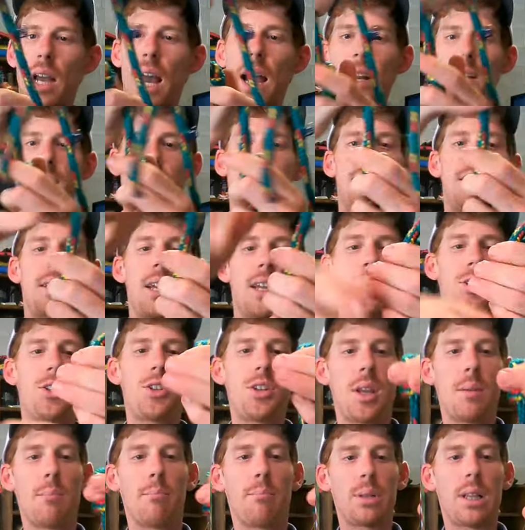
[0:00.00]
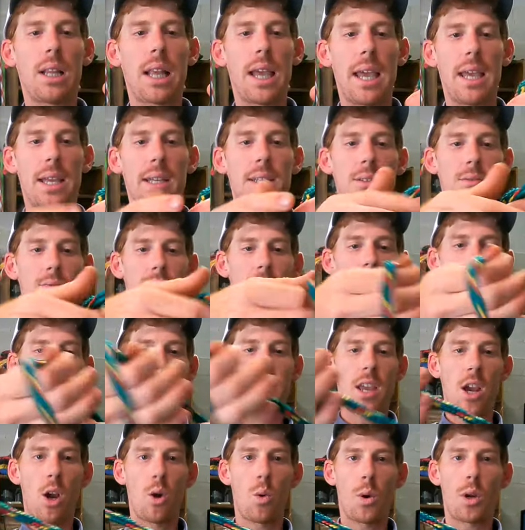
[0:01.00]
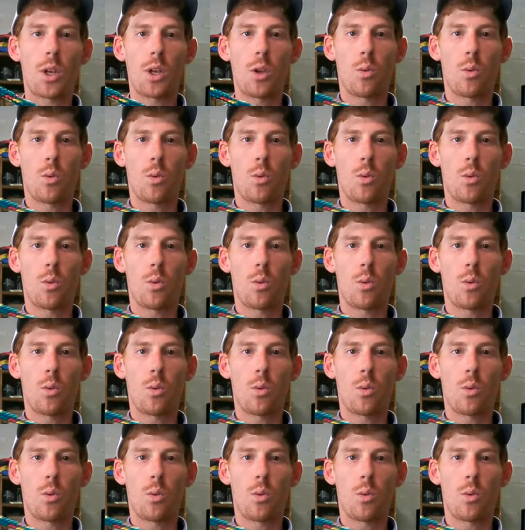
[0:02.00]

kind of cinched in place right there where